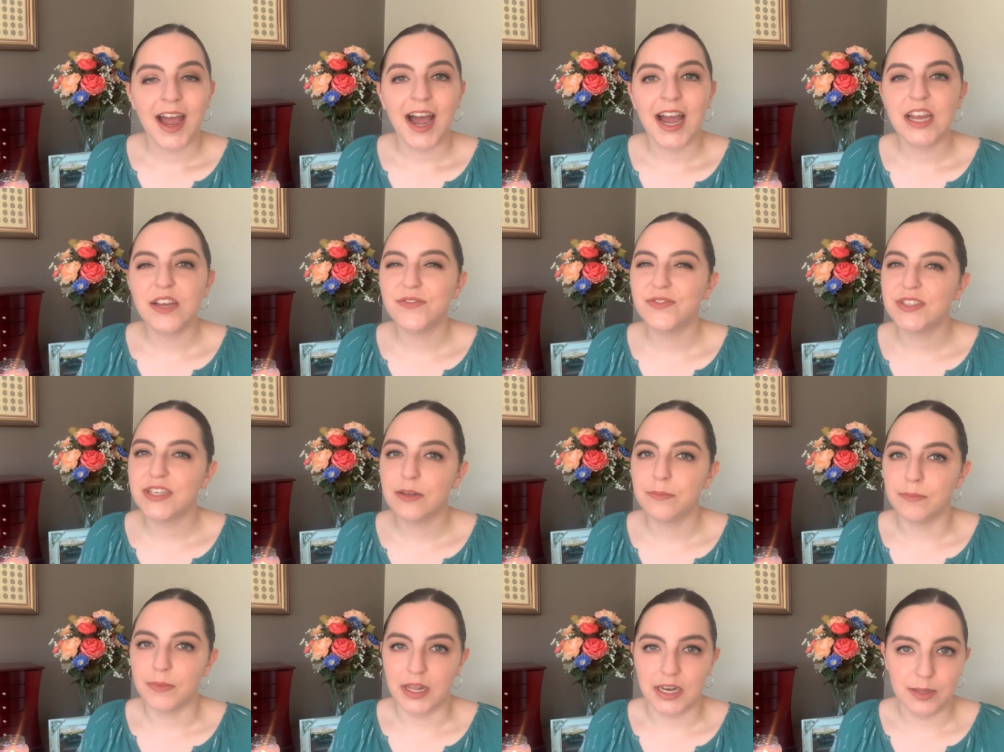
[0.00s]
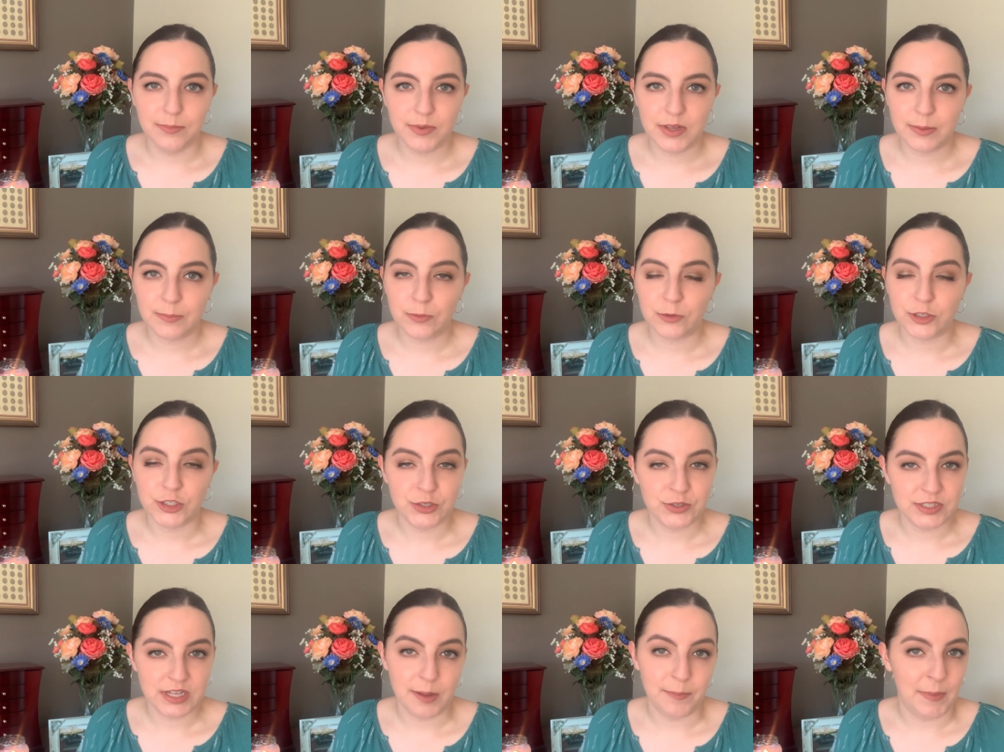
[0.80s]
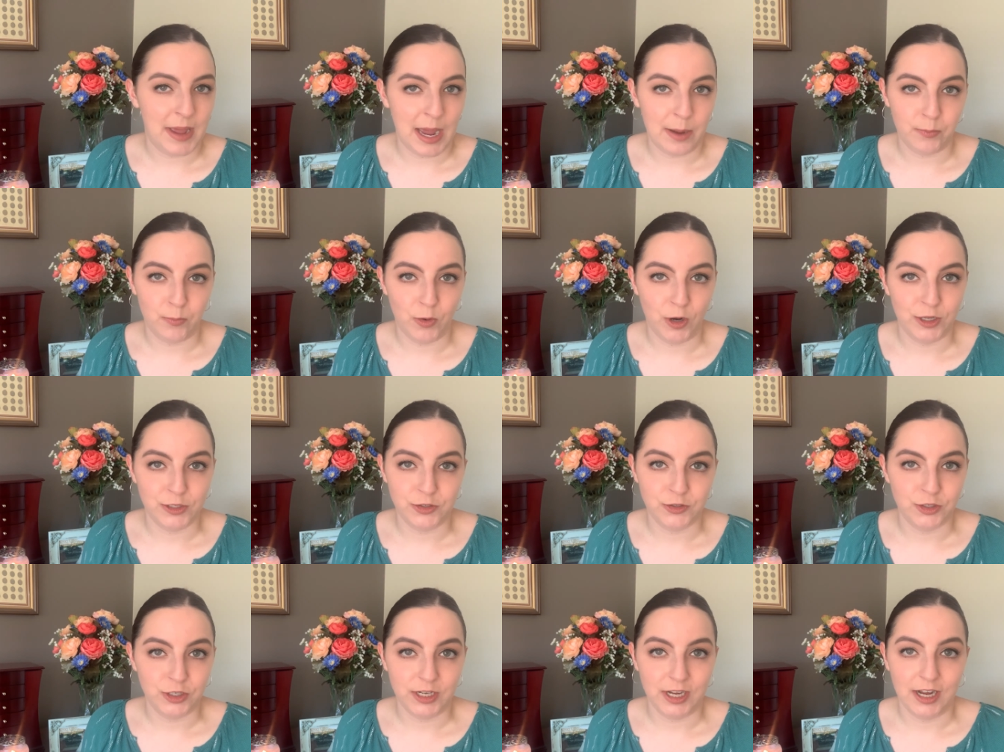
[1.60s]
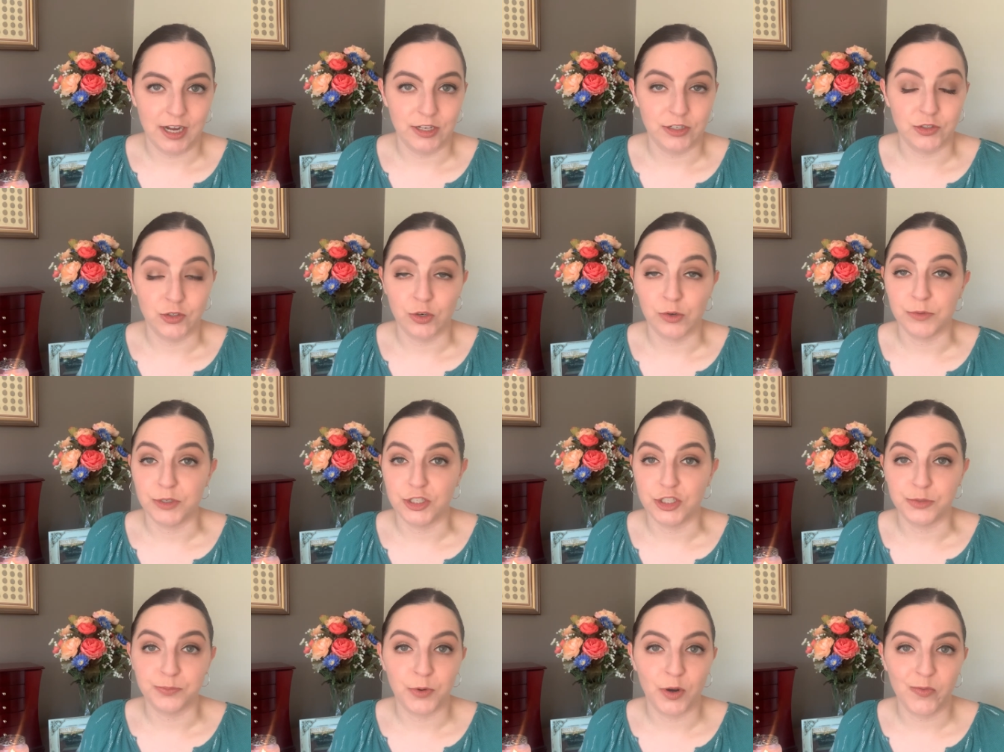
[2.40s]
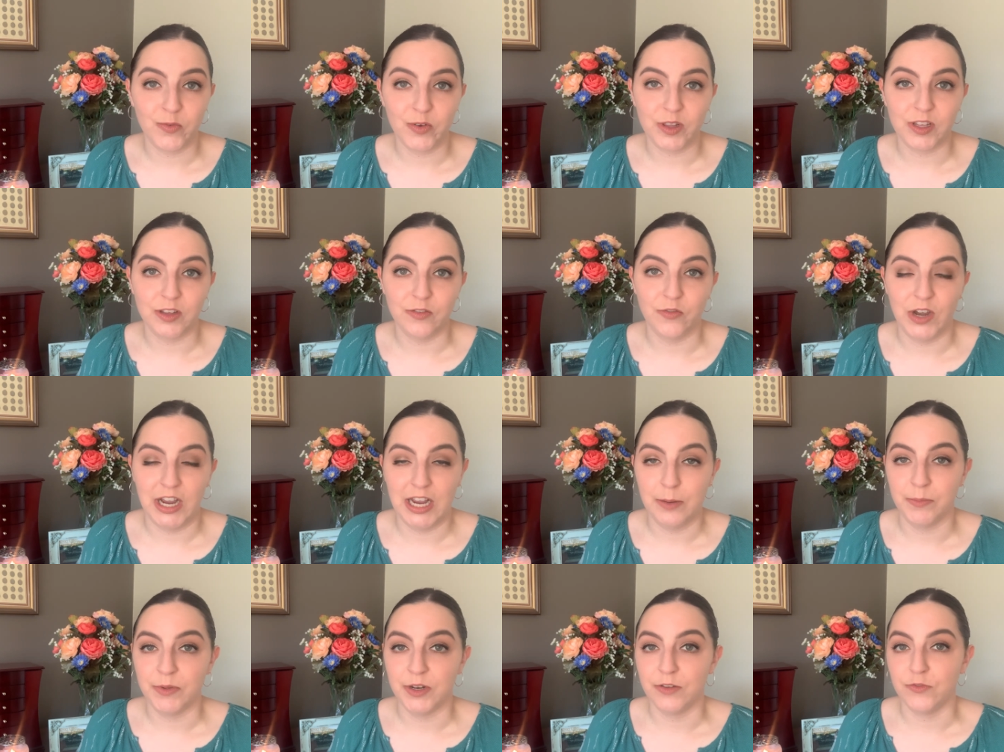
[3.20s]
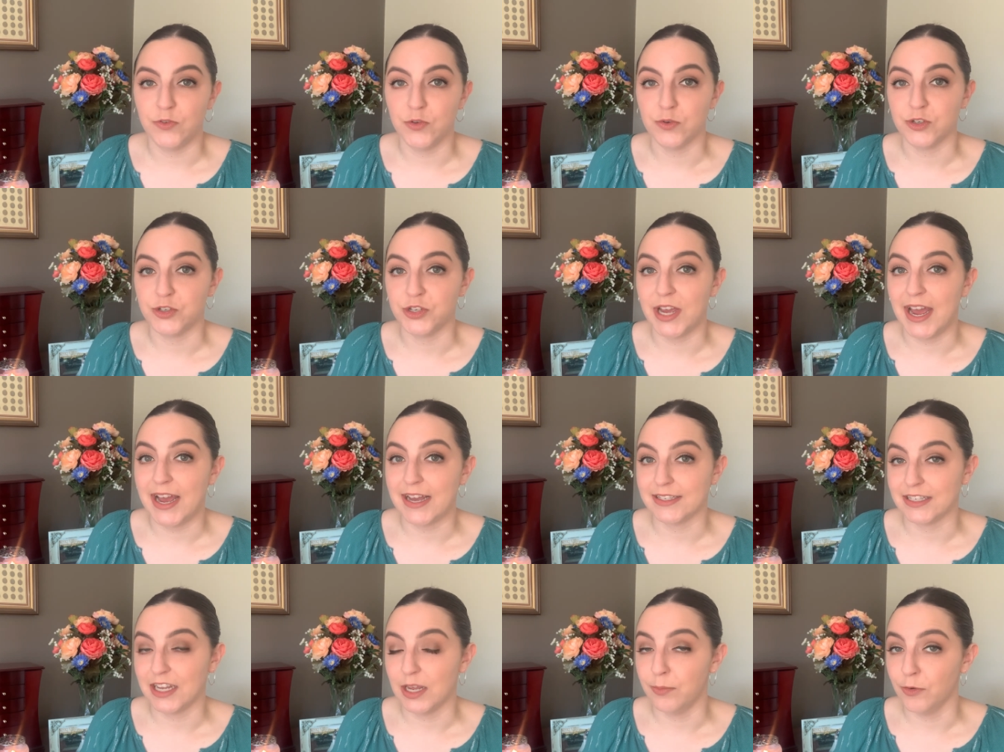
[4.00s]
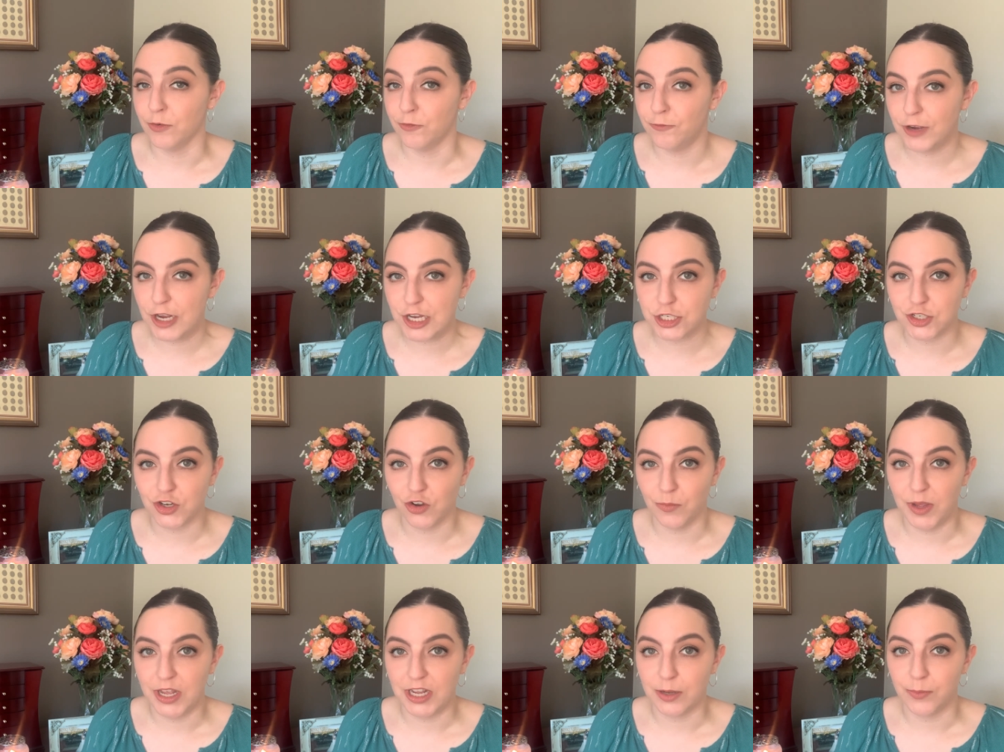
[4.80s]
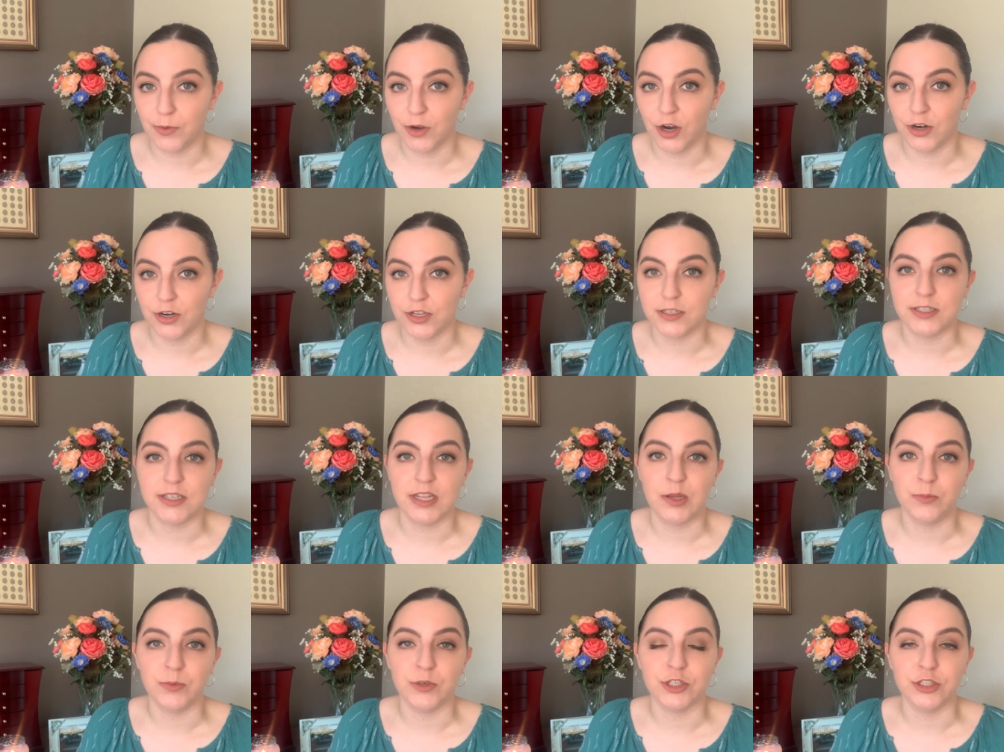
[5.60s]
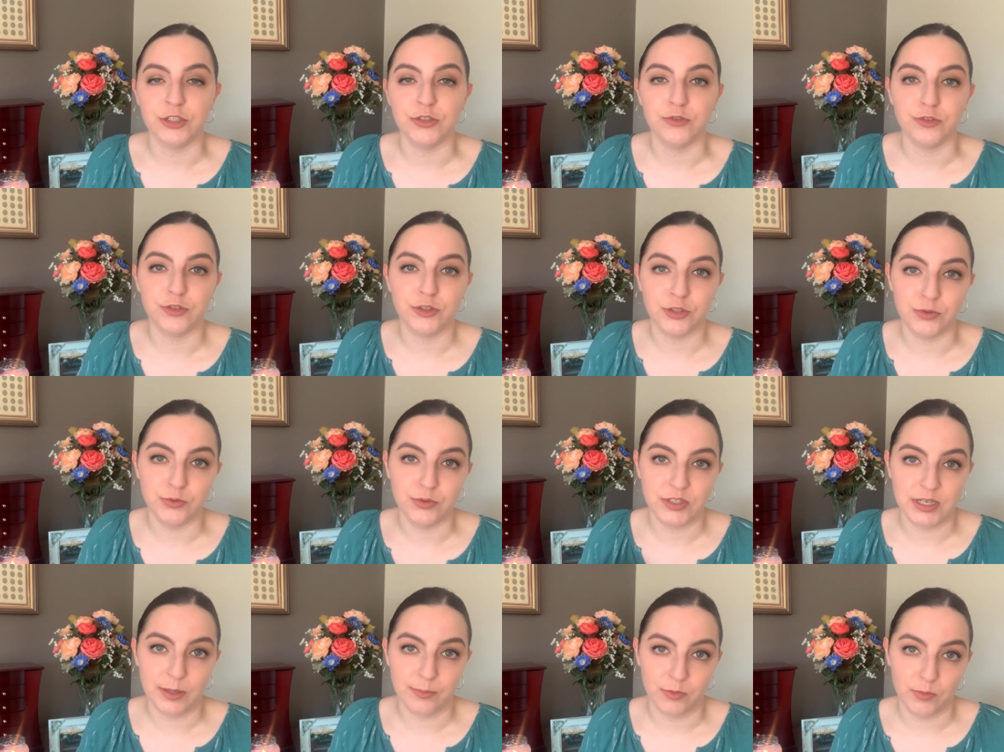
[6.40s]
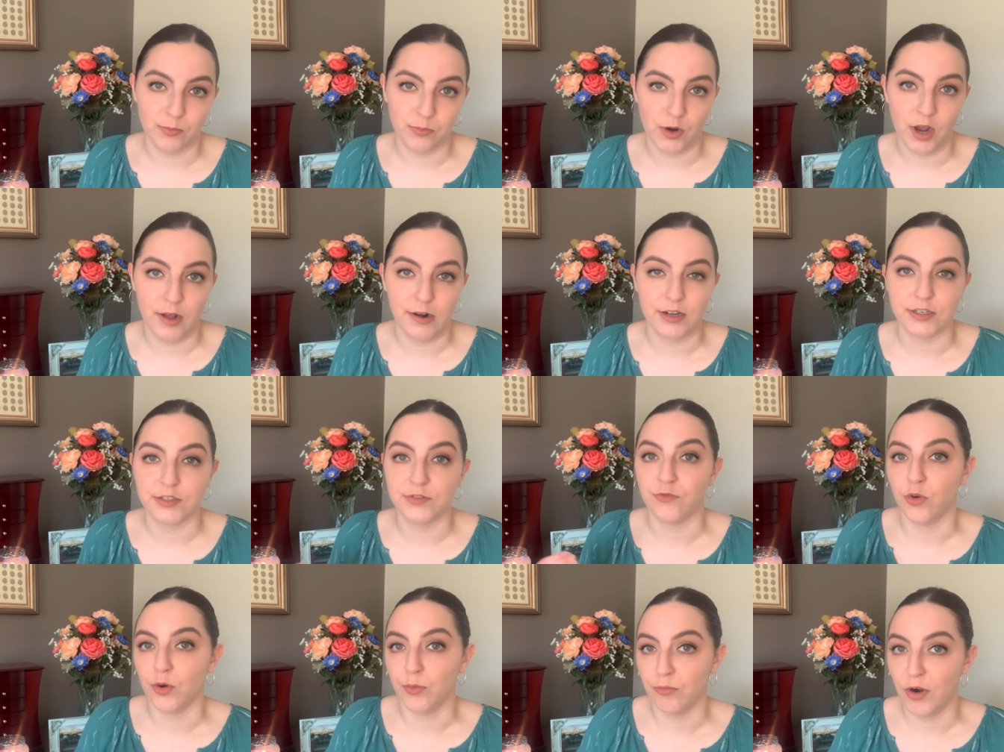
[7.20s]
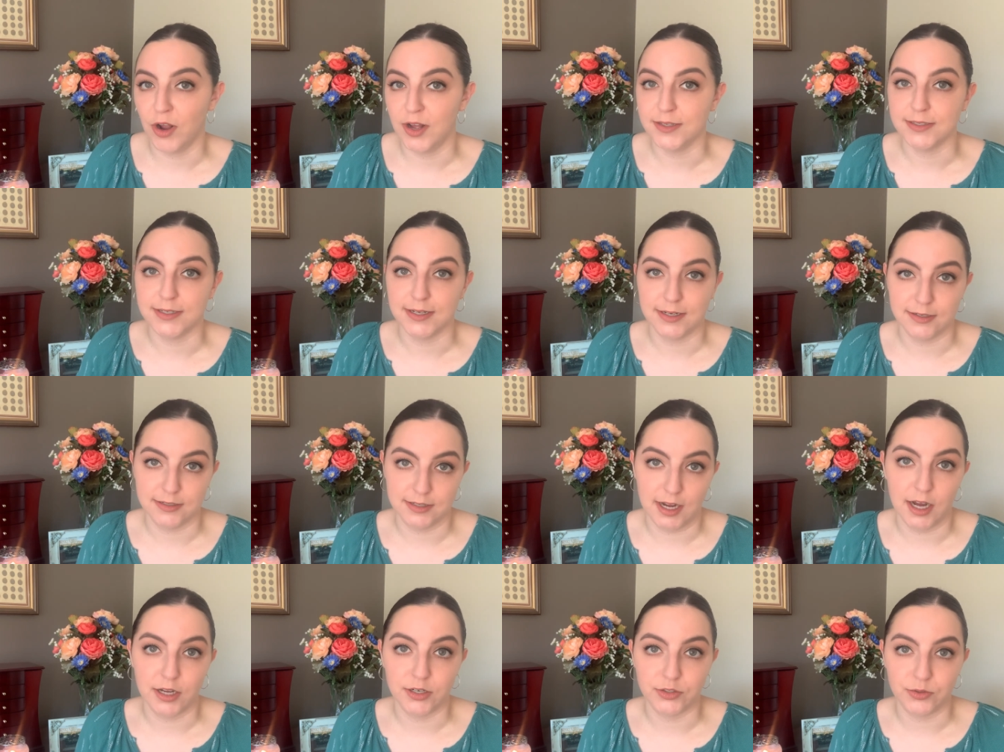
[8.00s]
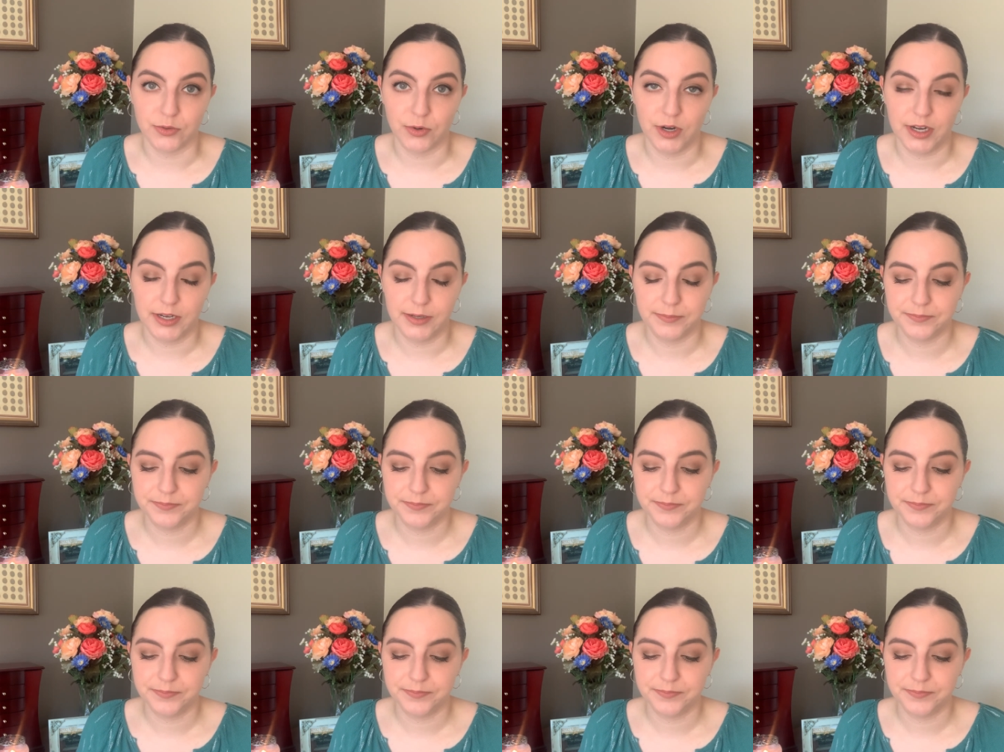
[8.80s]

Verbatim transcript: I have seen many people use a matte bronzer to contour, which is perfectly fine, but if you were to ask a professional makeup artist, they will use two separate products for bronzing and contouring.